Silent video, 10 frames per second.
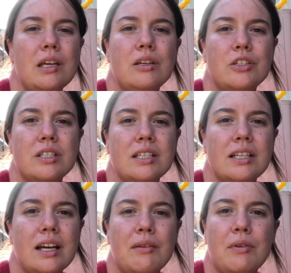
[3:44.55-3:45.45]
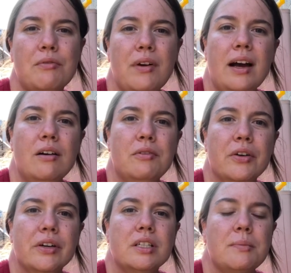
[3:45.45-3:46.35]
You just need to have a valve
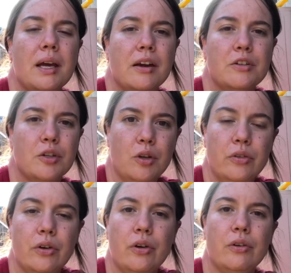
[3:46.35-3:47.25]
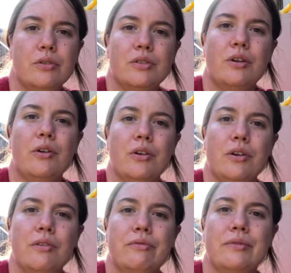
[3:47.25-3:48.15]
on it to be able to turn the hose on and
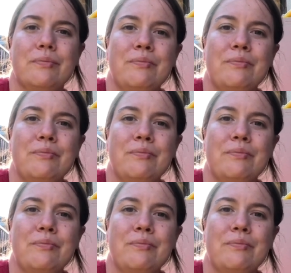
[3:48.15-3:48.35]
off.